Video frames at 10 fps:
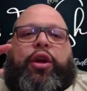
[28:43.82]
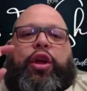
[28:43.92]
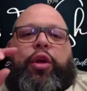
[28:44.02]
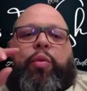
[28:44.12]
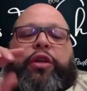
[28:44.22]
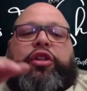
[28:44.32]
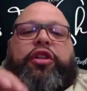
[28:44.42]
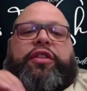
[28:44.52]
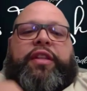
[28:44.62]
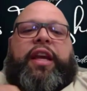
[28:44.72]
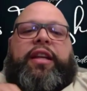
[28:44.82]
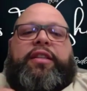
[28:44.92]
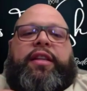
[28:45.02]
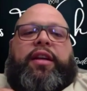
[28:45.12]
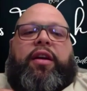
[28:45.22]
what you're saying,
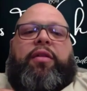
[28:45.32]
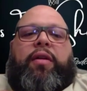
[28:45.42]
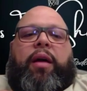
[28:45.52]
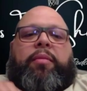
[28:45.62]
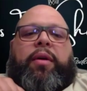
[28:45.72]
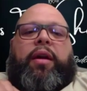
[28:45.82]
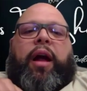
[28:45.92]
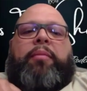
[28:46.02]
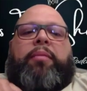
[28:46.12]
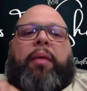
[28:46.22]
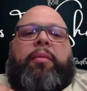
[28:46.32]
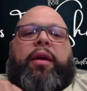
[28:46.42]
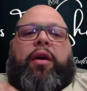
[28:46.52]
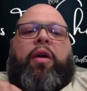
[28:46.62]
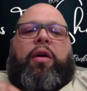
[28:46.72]
Ziko, I'm gonna
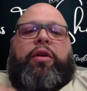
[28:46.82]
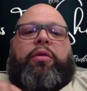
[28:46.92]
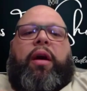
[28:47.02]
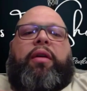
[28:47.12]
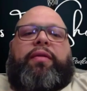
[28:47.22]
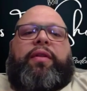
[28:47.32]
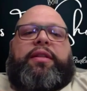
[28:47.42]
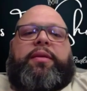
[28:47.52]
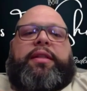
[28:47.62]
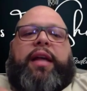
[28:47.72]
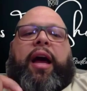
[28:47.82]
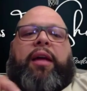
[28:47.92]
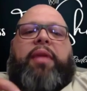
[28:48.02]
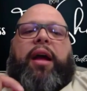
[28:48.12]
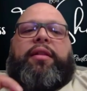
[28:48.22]
call you out for this because
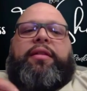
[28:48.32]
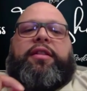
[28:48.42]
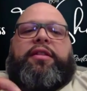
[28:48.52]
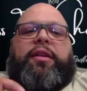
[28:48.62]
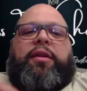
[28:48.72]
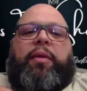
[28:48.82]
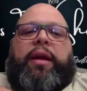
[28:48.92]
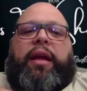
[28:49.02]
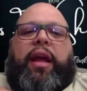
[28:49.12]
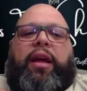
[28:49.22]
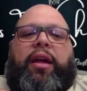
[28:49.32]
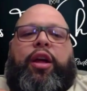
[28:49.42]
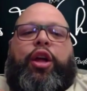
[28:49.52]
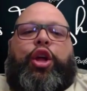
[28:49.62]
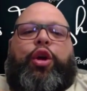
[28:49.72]
I'm not disagreeing
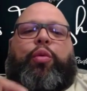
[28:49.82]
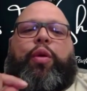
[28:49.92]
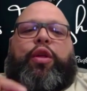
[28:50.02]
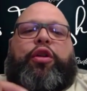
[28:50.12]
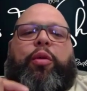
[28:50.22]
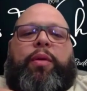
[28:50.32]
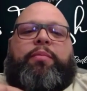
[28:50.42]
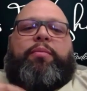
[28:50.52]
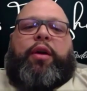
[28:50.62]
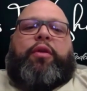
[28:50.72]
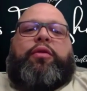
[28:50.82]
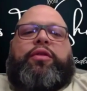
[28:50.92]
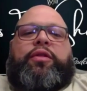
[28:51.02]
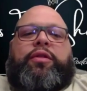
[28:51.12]
with your rebuttals,